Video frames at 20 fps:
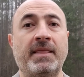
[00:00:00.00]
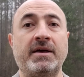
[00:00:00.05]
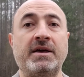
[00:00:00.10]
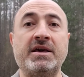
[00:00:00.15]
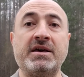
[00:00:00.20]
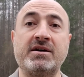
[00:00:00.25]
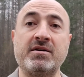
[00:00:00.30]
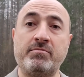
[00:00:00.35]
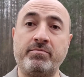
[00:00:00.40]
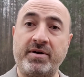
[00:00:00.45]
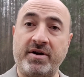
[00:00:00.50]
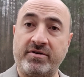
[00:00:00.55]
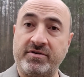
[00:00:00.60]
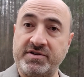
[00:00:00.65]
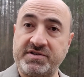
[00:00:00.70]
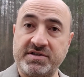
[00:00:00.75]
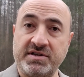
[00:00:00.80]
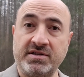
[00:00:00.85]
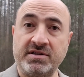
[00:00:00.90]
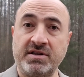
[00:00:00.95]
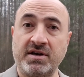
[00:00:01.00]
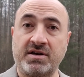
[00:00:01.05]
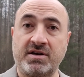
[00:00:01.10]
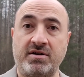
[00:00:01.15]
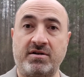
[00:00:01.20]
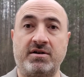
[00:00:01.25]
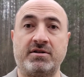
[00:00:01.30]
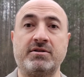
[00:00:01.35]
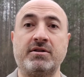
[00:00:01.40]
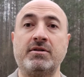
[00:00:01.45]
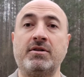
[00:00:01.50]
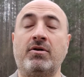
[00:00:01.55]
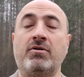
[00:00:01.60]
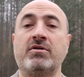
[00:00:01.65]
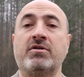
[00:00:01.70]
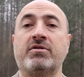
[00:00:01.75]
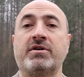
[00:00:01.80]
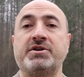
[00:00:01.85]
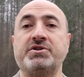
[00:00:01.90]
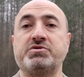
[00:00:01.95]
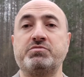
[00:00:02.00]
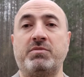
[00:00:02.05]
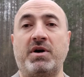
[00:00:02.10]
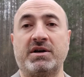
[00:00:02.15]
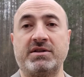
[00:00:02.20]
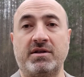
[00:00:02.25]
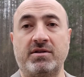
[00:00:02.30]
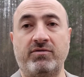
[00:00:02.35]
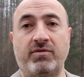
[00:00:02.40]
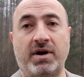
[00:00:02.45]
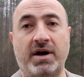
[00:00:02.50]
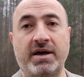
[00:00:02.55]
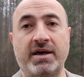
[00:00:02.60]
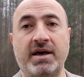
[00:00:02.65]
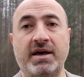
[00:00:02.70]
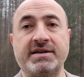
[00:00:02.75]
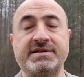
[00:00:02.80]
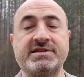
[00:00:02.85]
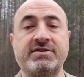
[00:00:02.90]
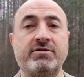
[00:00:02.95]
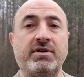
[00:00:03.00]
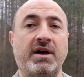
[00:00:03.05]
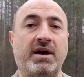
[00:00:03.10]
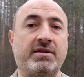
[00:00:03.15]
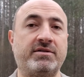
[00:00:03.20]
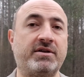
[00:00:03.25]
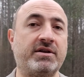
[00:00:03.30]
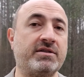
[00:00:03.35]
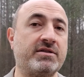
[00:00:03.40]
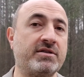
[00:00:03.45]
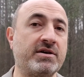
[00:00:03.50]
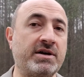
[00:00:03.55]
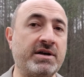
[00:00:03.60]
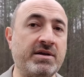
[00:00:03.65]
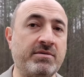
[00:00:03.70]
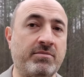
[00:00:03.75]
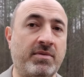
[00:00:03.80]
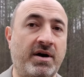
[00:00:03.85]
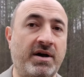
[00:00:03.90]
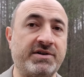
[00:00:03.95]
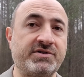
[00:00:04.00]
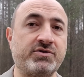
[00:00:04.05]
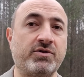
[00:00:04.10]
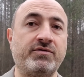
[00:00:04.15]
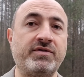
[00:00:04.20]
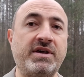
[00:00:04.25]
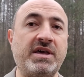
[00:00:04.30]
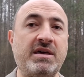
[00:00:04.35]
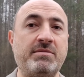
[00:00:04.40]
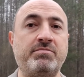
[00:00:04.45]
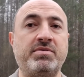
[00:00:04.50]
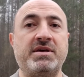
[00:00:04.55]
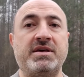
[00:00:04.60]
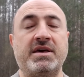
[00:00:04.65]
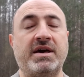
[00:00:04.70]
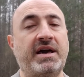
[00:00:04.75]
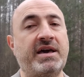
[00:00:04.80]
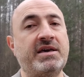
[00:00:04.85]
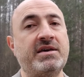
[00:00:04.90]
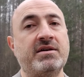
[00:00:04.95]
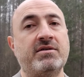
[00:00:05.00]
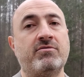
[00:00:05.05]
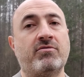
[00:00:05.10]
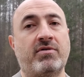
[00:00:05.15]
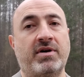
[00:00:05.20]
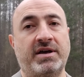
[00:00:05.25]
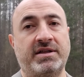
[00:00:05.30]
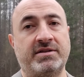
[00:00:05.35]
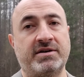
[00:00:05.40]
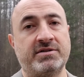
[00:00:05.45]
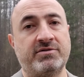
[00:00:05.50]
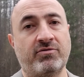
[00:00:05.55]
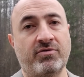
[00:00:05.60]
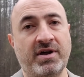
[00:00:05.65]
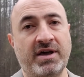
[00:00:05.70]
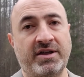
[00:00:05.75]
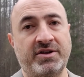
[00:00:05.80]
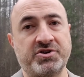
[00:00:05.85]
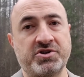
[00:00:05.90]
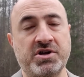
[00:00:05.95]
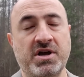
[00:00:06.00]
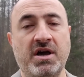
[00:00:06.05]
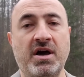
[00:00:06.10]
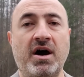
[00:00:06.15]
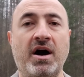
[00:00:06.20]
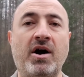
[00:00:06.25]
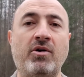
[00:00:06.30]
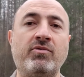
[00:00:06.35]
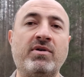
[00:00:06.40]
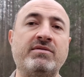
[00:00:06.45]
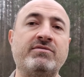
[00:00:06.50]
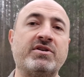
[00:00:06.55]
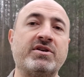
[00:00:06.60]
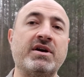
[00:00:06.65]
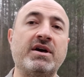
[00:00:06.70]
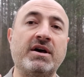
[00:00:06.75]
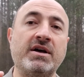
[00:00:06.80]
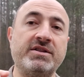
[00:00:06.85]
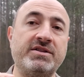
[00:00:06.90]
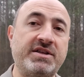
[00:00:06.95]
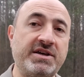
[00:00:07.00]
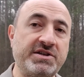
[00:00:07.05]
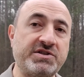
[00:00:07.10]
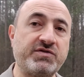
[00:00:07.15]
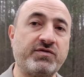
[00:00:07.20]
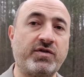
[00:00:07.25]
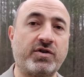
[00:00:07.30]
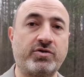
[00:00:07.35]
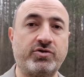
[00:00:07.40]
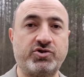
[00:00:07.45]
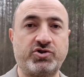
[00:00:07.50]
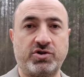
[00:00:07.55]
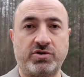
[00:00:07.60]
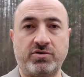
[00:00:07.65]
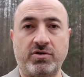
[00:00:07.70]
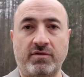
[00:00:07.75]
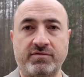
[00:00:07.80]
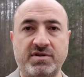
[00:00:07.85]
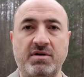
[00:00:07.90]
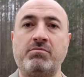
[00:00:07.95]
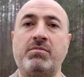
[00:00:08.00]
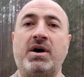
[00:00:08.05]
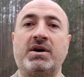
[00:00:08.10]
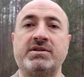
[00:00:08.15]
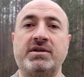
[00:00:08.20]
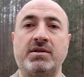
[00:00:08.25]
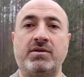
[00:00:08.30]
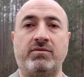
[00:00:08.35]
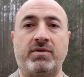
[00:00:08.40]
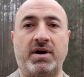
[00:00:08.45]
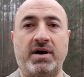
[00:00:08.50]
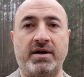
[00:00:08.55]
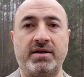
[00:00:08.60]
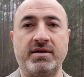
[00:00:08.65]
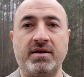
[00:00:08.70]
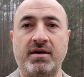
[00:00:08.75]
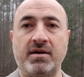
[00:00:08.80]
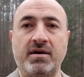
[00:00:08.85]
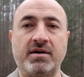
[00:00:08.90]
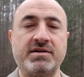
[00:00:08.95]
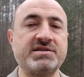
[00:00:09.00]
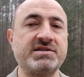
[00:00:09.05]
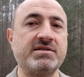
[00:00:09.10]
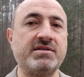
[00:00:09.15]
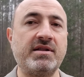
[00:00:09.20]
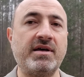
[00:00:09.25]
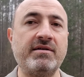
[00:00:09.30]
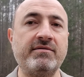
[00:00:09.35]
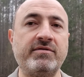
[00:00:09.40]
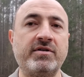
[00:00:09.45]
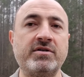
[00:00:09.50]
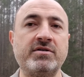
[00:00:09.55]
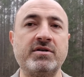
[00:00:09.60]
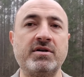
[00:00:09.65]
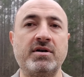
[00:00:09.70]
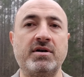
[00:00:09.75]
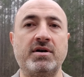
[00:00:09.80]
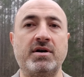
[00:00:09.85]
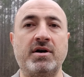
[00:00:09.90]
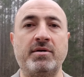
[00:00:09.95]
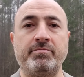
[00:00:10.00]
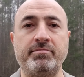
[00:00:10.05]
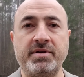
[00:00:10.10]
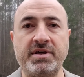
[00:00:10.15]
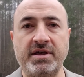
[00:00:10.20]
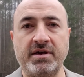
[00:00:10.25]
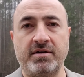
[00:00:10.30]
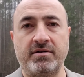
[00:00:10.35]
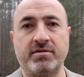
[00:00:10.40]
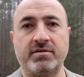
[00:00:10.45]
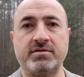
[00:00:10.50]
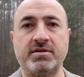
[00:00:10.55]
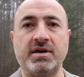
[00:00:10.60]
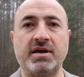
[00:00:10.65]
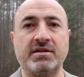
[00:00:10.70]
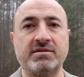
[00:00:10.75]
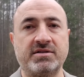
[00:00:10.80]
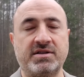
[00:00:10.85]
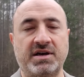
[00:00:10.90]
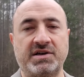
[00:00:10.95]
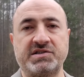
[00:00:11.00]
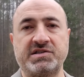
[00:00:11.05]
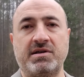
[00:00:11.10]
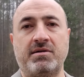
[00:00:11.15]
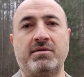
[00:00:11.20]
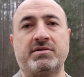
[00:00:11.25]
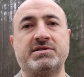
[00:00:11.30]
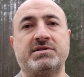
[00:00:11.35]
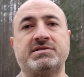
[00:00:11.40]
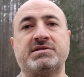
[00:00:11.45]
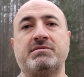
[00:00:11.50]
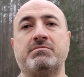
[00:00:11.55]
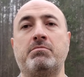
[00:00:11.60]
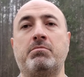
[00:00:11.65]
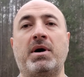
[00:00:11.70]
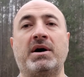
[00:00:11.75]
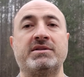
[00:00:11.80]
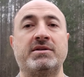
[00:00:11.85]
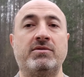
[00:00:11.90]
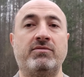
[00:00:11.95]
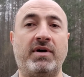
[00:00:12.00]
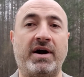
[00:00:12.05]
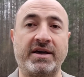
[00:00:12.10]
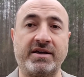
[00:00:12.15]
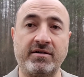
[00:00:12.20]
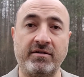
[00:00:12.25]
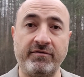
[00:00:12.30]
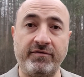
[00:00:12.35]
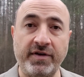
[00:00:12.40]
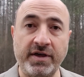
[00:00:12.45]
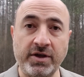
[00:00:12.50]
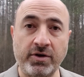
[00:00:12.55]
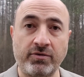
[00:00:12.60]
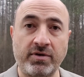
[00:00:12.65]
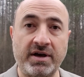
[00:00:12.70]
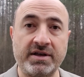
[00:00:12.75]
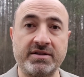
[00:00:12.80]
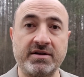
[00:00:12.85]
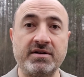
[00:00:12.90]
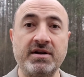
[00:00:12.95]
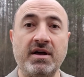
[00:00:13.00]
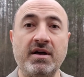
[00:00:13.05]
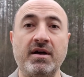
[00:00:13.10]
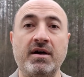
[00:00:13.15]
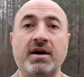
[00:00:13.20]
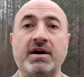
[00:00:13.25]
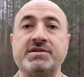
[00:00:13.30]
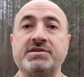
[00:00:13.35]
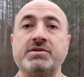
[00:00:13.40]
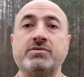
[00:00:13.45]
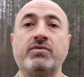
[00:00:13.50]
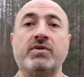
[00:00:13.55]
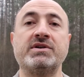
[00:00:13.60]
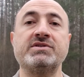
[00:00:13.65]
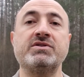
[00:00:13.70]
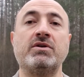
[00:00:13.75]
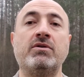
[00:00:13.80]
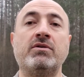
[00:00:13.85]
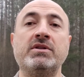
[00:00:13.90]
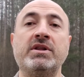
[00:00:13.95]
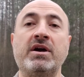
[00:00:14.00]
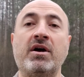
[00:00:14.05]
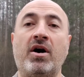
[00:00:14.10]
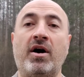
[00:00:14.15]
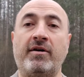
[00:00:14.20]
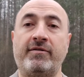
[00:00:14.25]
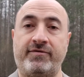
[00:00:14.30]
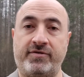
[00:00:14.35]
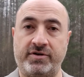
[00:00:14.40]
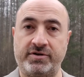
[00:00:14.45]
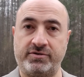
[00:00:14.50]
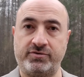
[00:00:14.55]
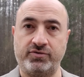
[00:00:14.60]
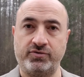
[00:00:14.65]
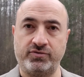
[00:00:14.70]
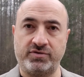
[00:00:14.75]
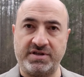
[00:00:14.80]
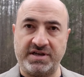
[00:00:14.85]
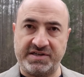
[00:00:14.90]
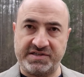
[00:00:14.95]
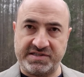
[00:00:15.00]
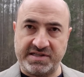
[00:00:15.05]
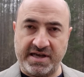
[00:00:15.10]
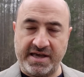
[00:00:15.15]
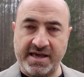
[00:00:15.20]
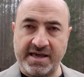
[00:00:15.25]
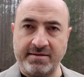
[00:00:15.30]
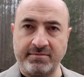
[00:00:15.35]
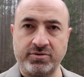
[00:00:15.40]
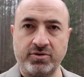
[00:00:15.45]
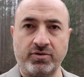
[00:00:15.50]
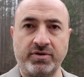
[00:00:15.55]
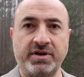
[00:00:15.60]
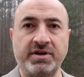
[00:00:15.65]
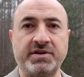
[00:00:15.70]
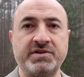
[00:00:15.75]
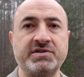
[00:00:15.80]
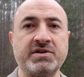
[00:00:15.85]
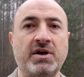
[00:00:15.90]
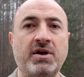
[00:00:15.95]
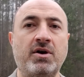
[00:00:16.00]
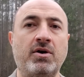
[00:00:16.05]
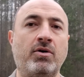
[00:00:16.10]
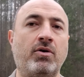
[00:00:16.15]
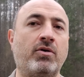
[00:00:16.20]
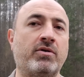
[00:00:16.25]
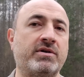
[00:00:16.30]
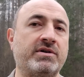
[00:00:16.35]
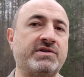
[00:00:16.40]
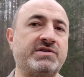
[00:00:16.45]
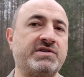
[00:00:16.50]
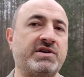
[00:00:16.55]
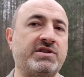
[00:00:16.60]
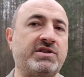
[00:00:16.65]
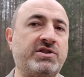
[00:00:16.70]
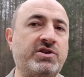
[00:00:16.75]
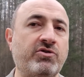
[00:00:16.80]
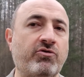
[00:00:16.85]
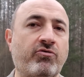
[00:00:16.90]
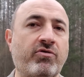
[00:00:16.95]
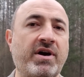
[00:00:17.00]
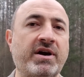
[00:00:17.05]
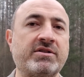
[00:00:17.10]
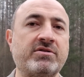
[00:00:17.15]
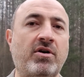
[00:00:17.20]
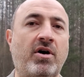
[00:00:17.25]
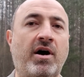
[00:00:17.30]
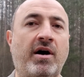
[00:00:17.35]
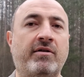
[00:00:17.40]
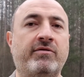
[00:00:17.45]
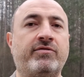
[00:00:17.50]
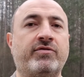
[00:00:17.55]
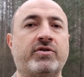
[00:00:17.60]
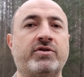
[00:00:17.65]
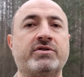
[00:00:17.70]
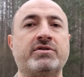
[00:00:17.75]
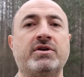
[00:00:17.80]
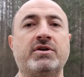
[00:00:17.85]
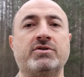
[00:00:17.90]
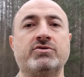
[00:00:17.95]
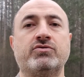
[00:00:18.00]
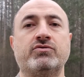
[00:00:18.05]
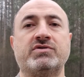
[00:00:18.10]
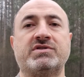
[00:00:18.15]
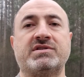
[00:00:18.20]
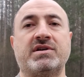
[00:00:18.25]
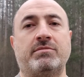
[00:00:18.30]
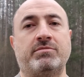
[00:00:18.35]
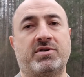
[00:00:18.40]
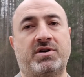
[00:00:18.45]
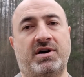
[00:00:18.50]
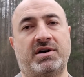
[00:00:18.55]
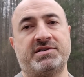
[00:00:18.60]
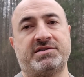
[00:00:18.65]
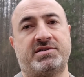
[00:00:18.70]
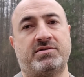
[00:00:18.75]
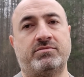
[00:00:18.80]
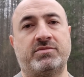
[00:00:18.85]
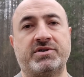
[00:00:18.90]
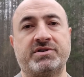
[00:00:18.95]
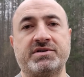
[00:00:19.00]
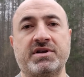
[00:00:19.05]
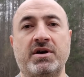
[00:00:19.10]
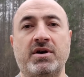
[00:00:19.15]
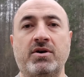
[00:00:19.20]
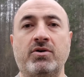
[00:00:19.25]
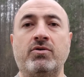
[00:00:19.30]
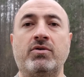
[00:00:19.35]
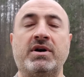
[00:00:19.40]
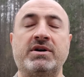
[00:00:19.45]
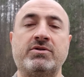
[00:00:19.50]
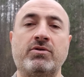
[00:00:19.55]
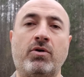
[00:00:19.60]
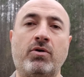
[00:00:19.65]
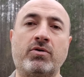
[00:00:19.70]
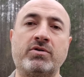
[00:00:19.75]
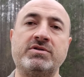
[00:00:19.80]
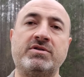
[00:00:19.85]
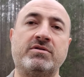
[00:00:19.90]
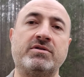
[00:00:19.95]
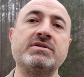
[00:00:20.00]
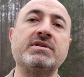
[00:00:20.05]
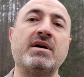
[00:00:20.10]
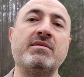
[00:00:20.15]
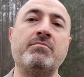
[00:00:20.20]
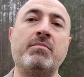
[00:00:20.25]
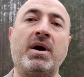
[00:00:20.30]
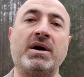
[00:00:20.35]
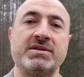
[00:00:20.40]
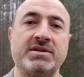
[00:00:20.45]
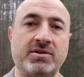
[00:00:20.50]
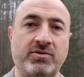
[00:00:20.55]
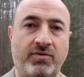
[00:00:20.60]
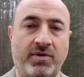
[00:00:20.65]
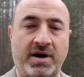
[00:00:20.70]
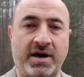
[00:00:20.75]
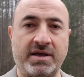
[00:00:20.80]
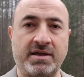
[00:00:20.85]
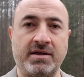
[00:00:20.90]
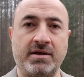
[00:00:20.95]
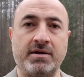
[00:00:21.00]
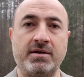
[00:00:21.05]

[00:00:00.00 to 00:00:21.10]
In comparison, the current long-range Model Y has 330 miles of EPA-rated range. However, this version of the Model Y has never appeared in Tesla's Model Y configurator as it was only offered to Tesla employees or as a direct offer to some customers who had ordered a Model Y.